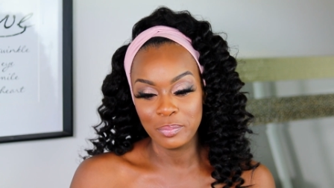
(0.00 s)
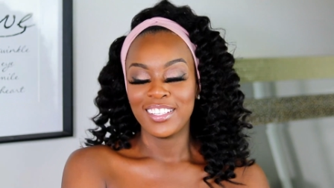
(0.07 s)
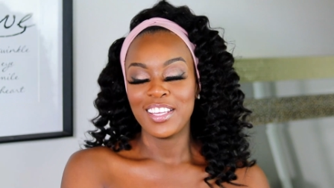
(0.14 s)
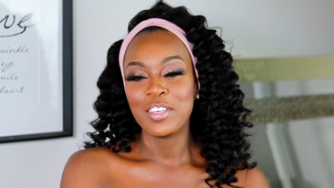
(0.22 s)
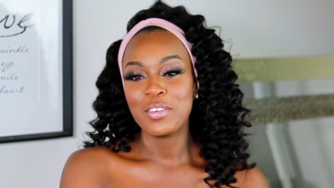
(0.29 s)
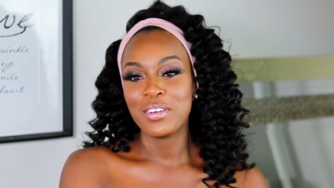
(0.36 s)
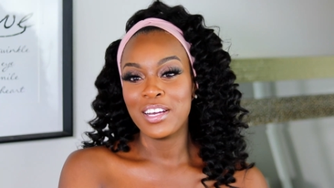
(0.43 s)

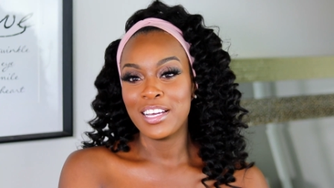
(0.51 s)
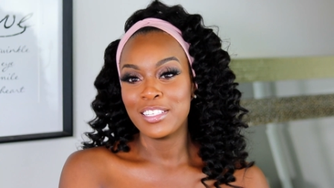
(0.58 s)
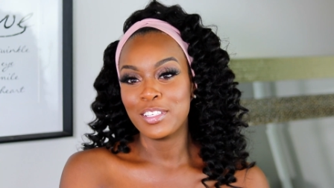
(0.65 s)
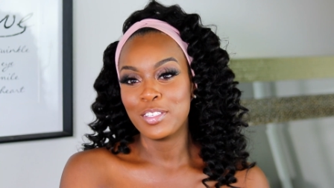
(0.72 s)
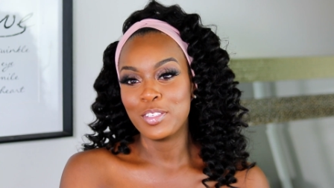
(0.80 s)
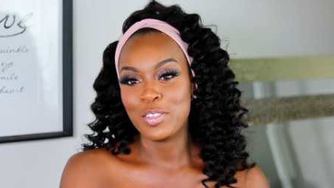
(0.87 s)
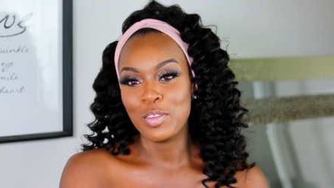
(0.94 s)
Thank you
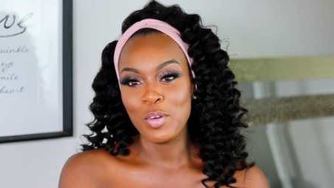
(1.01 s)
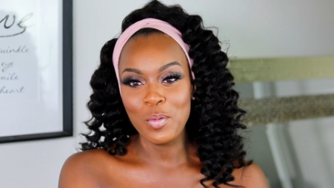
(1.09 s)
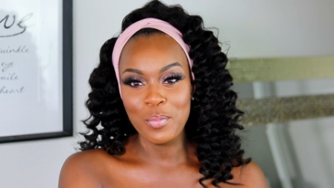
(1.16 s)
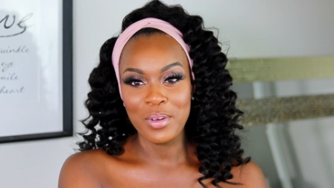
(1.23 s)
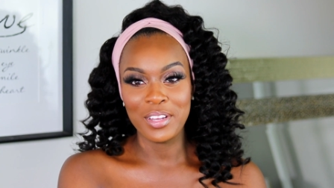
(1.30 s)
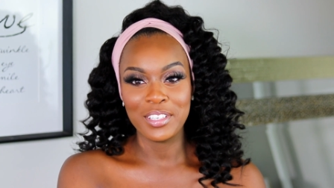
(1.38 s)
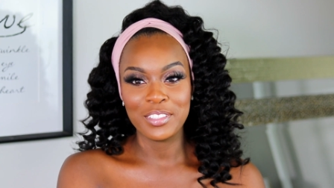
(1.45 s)
guys so
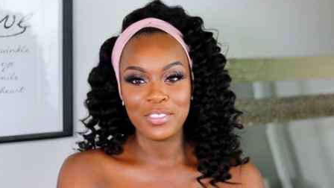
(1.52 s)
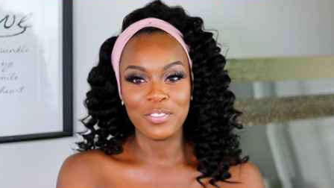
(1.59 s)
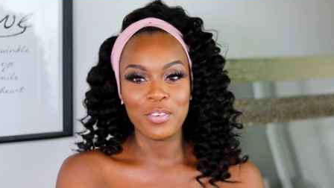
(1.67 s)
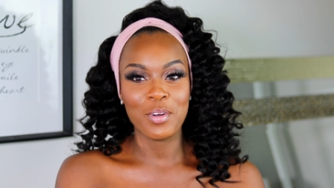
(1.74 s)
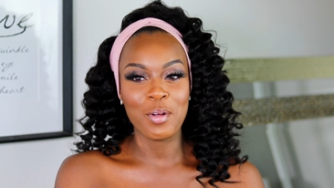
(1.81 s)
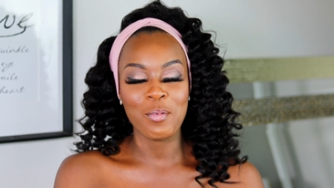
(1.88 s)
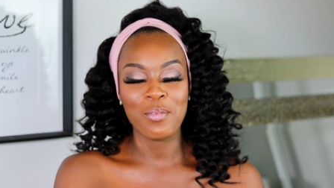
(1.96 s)
much
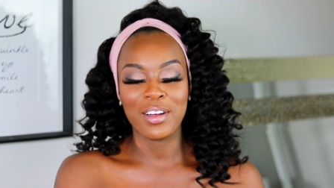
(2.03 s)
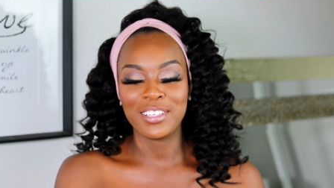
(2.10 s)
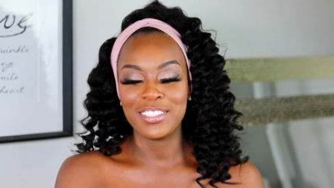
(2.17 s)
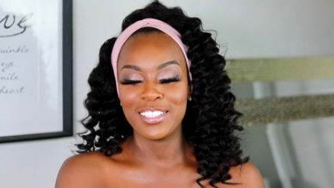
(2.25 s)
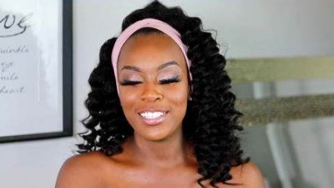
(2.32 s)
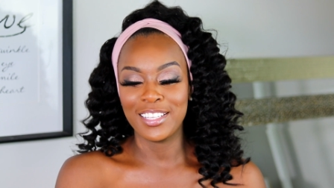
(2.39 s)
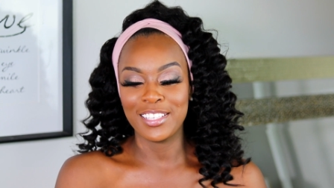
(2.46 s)
for
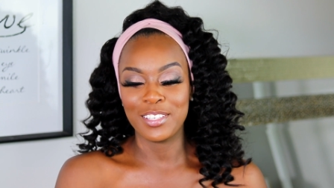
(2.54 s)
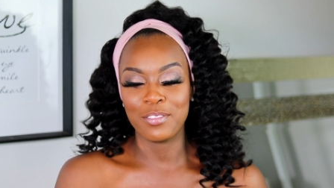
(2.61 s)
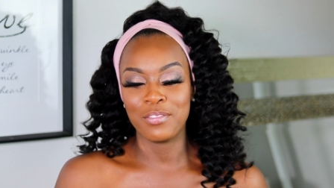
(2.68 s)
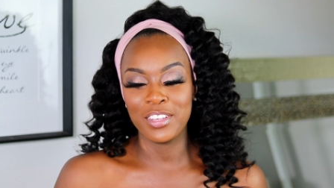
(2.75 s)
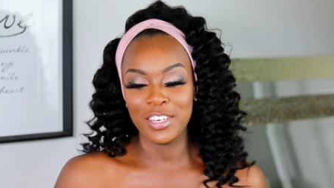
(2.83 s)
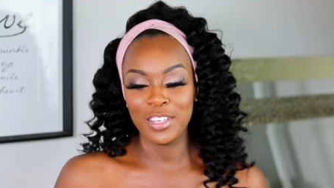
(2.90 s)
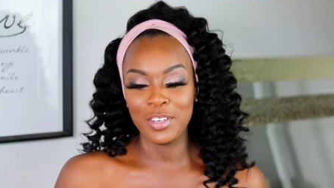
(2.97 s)
watching this
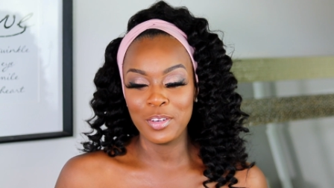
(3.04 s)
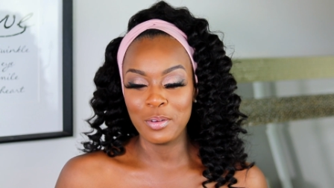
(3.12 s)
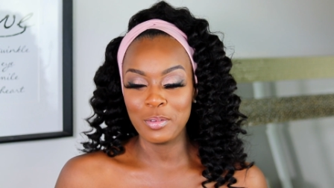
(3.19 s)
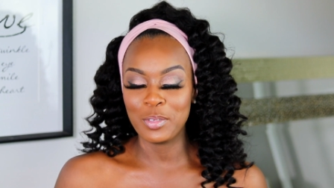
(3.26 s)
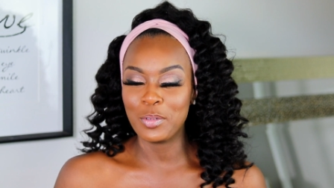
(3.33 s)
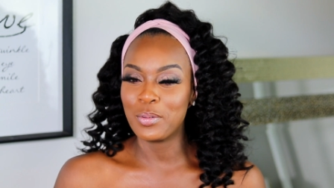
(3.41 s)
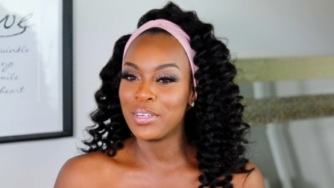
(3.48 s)

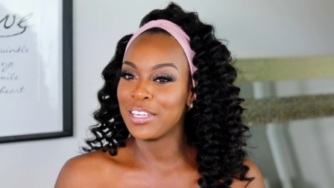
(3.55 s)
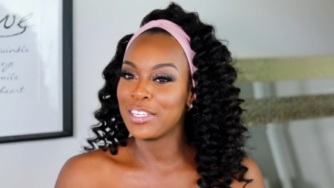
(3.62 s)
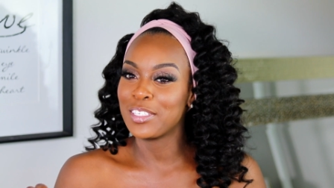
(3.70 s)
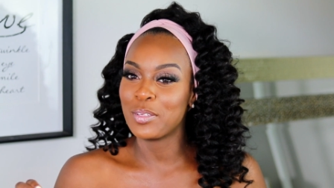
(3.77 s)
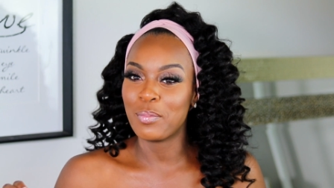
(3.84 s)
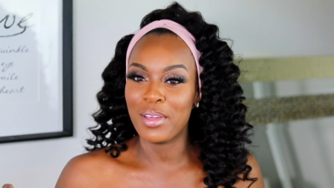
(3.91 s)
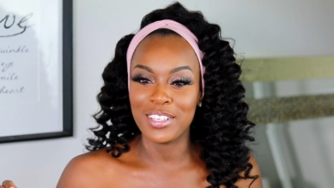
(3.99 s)
video, tuning
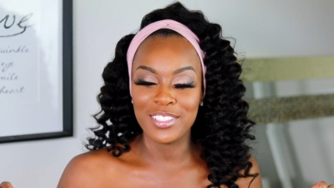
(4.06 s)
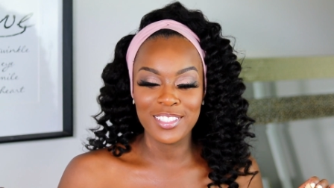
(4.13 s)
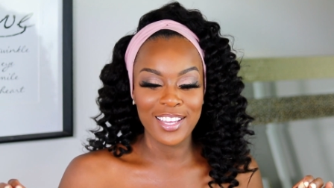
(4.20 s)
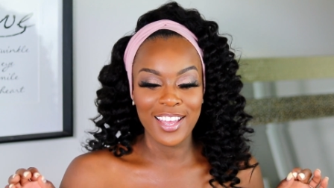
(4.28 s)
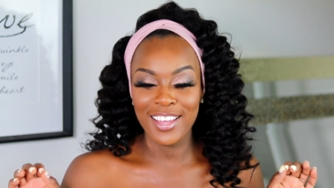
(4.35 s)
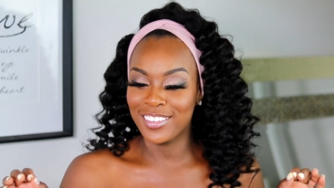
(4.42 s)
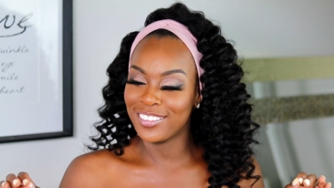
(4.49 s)
into my
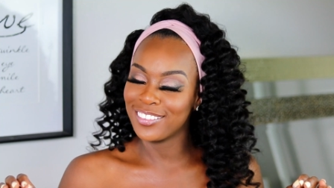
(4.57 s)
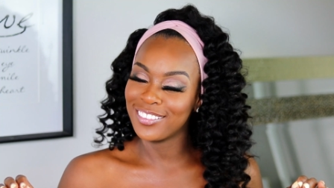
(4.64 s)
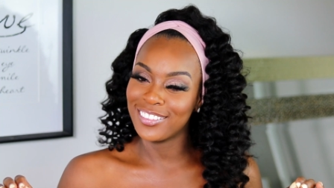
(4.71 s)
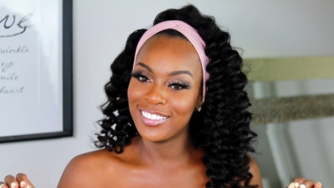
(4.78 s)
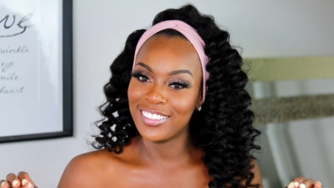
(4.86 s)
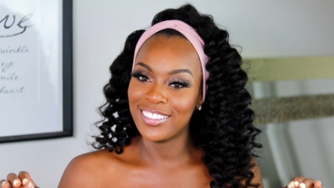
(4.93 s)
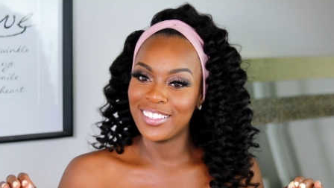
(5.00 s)

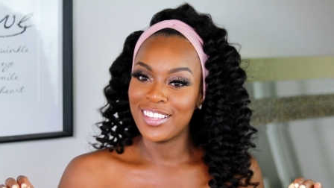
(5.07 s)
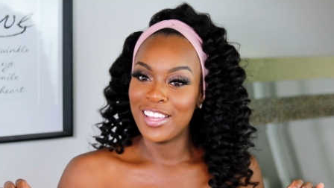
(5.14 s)
channel.